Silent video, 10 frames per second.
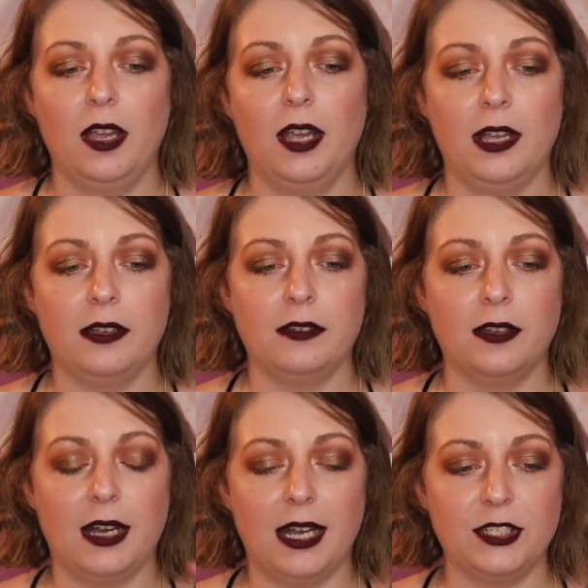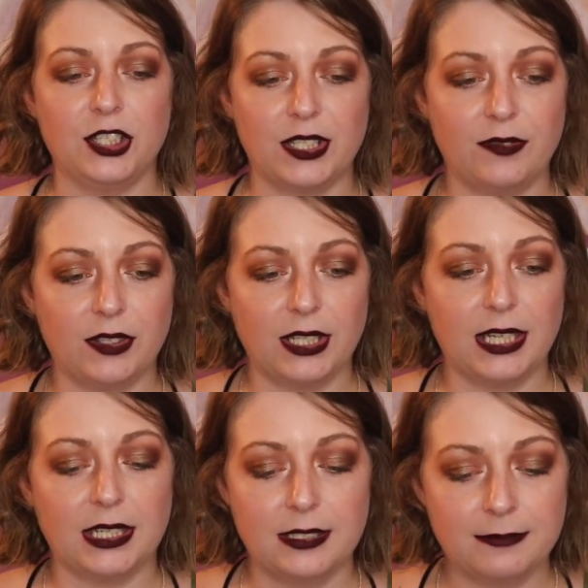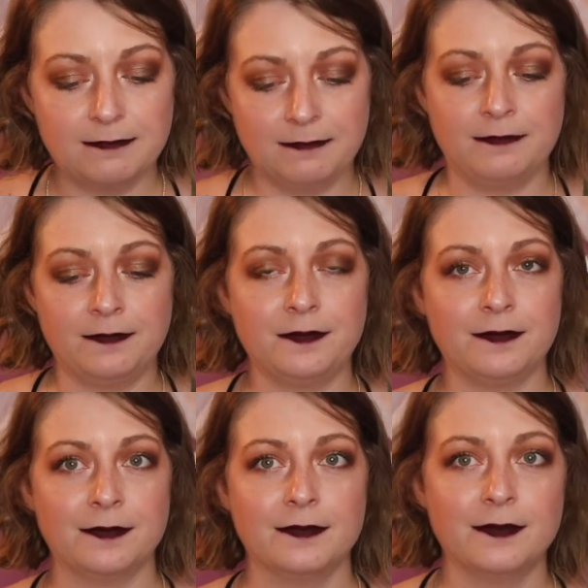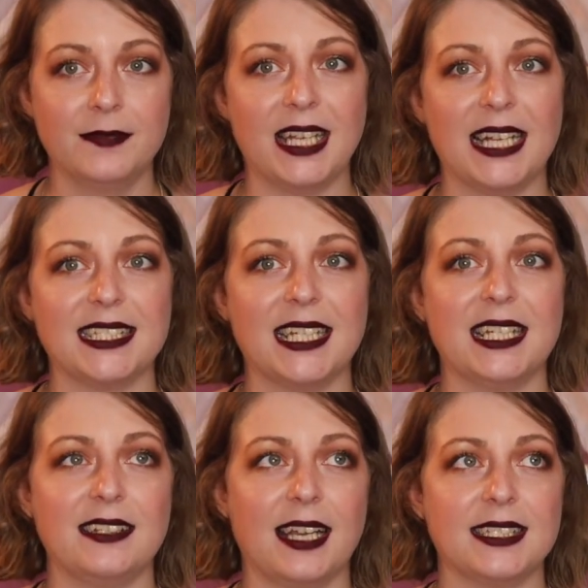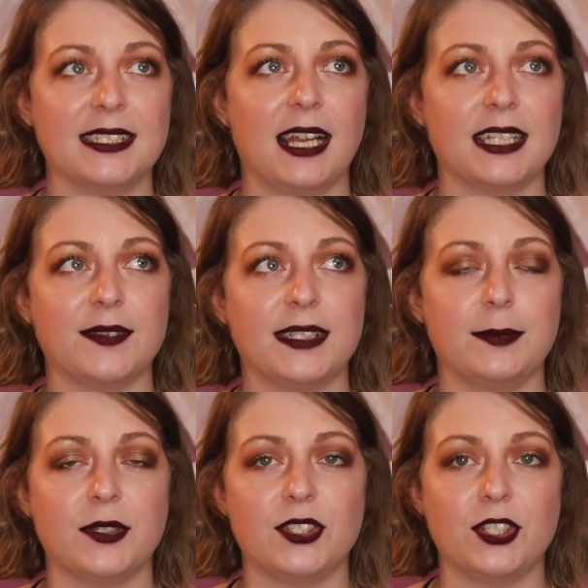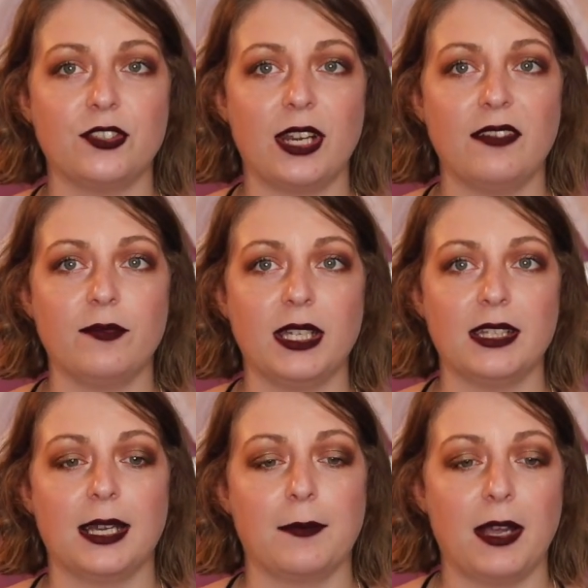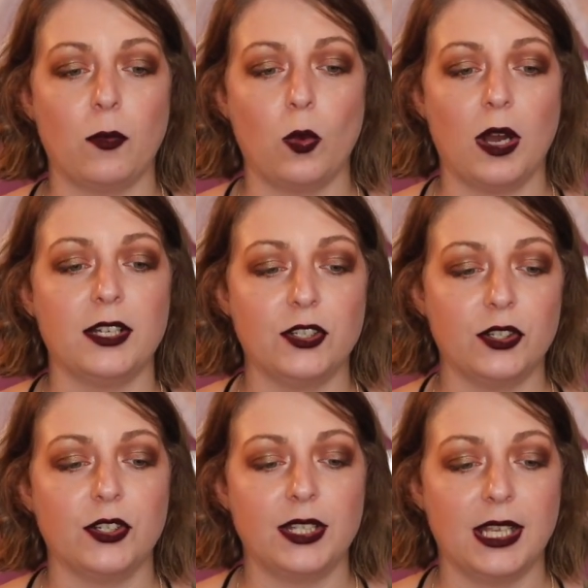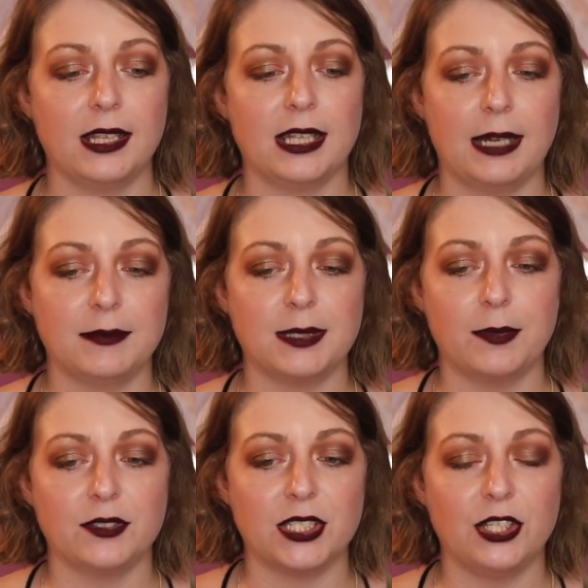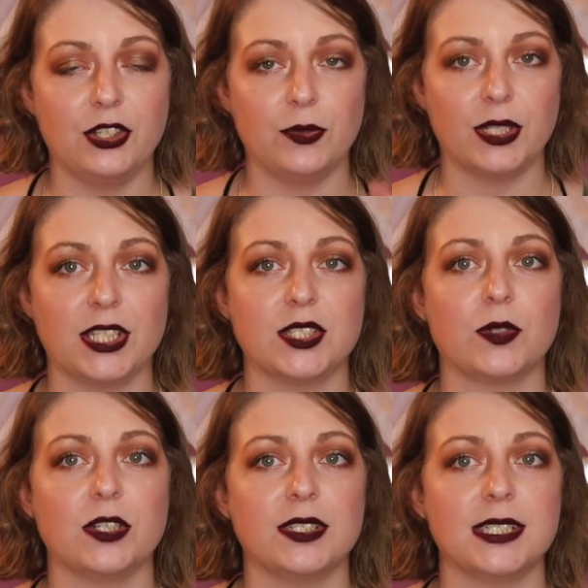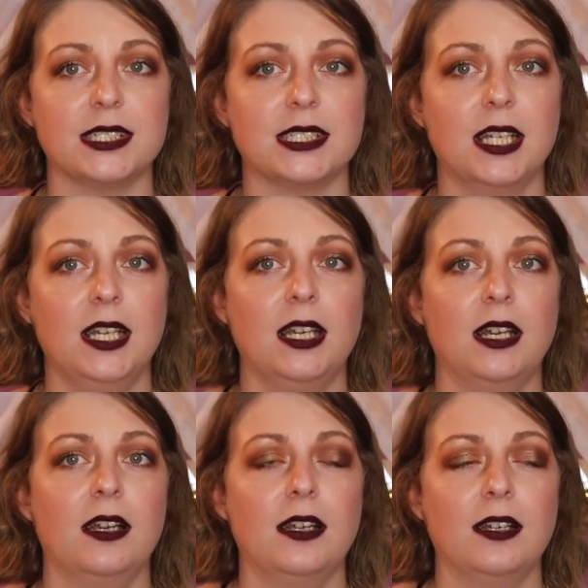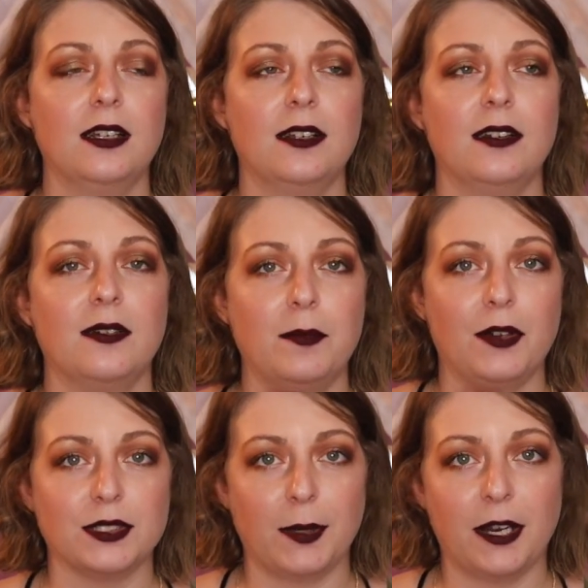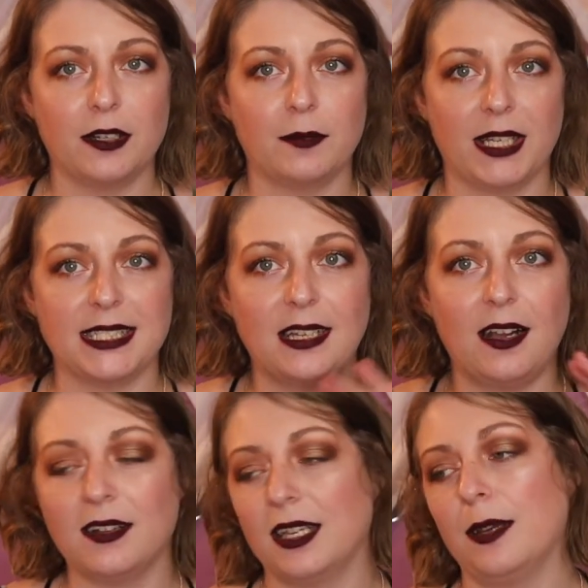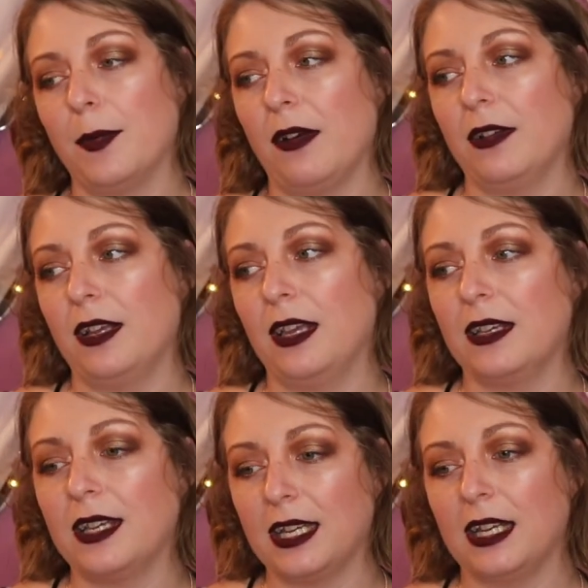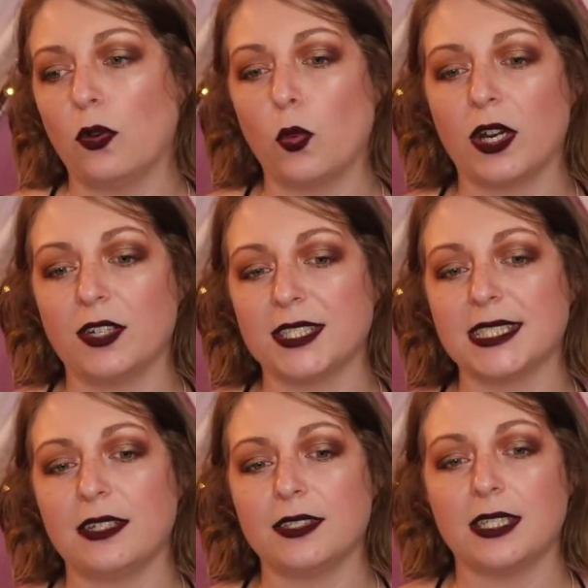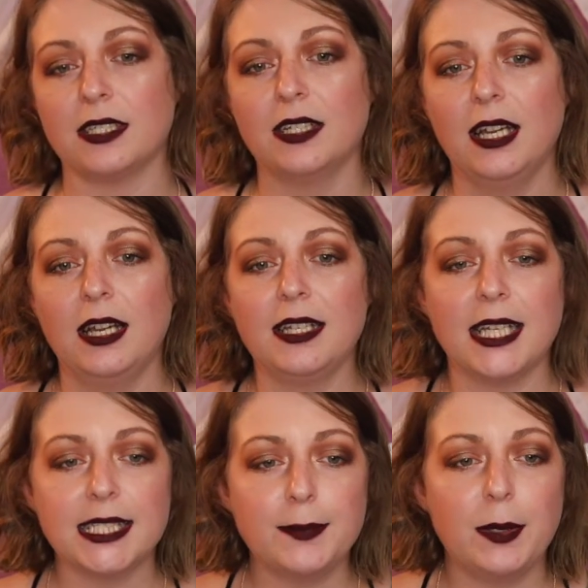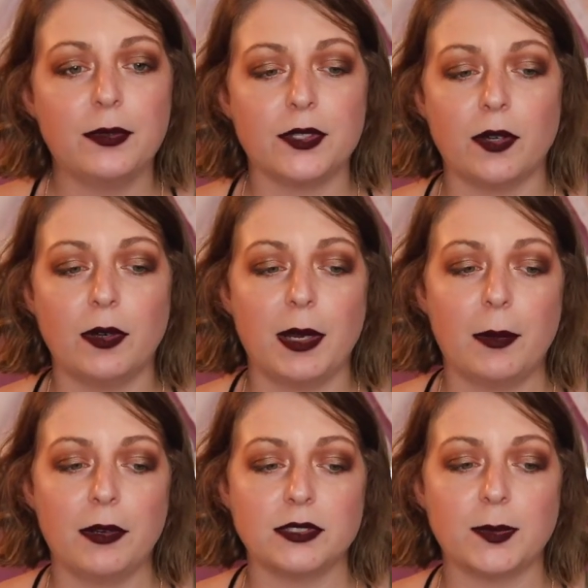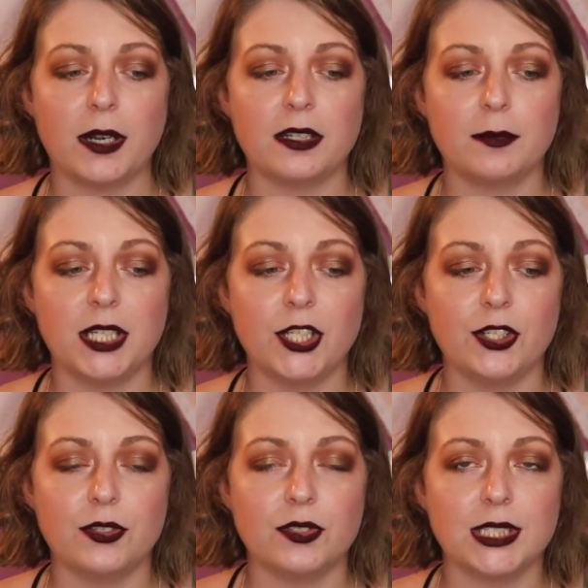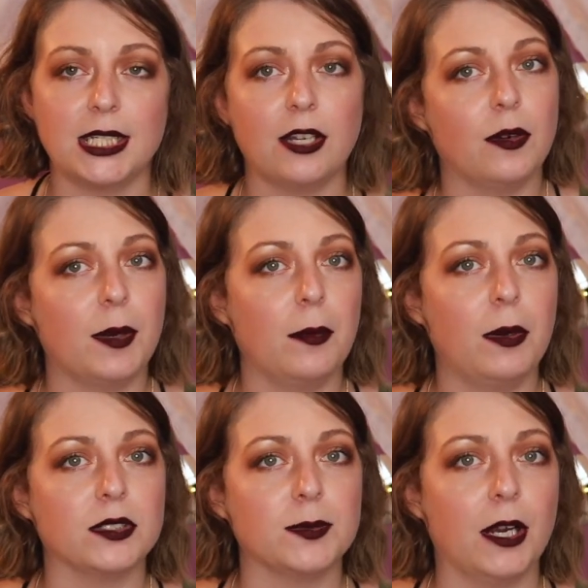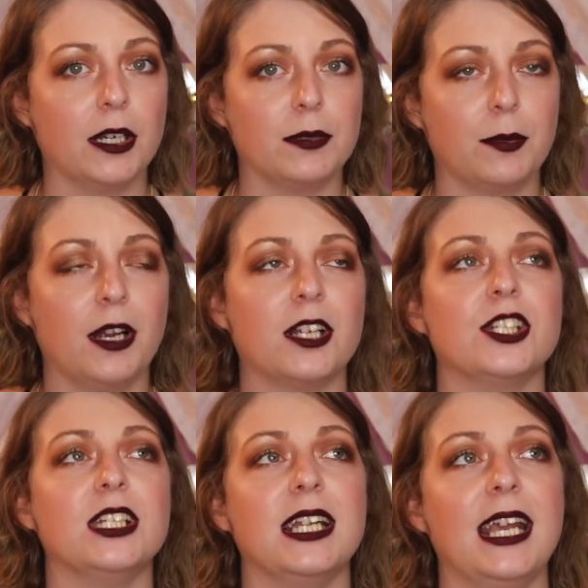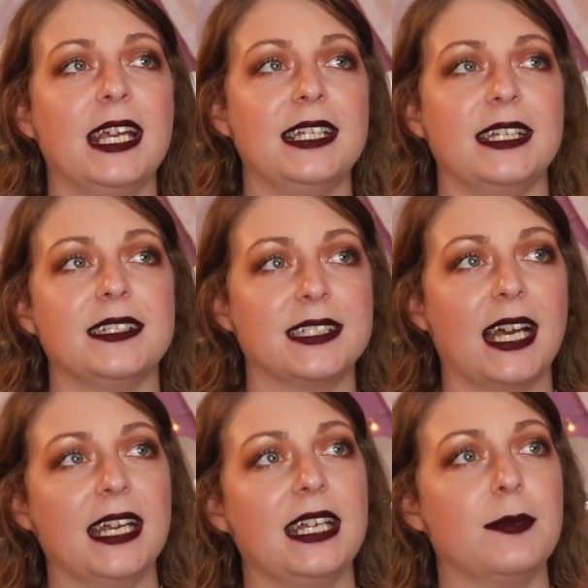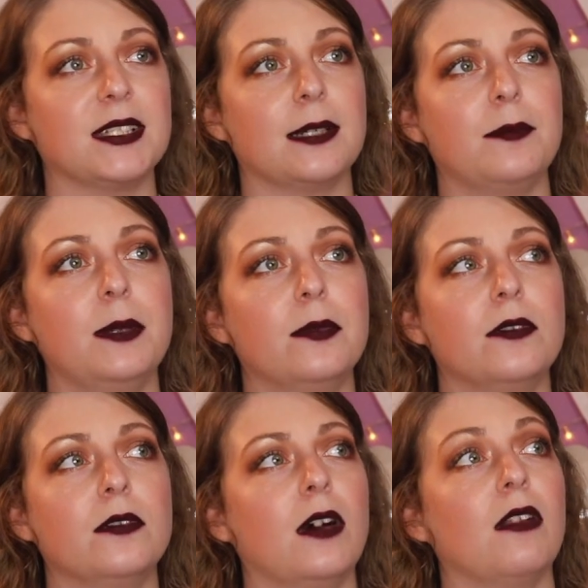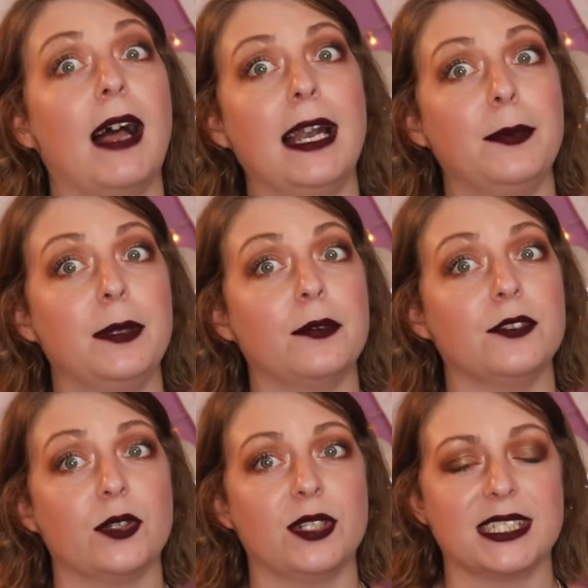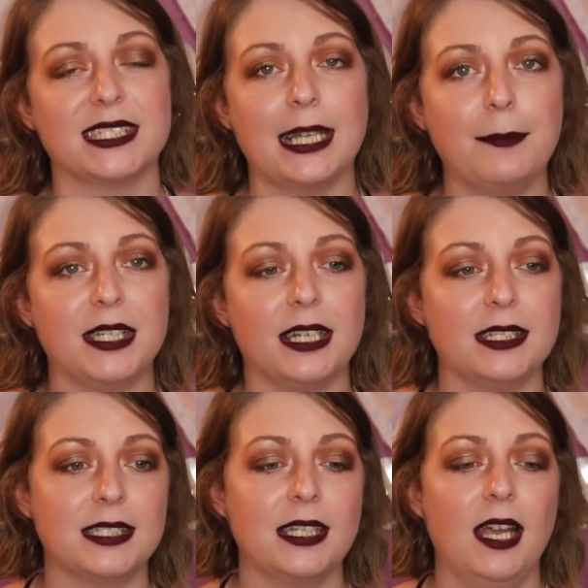And I just feel like that's it. That's that's what's supposed to drive me. Like my one good thing that I'm supposed to do this world is postpartum, like talking about it and getting awareness out there. Yes, people know about postpartum issues. They know about postpartum depression and anxiety, but some people, a lot of people don't accept it.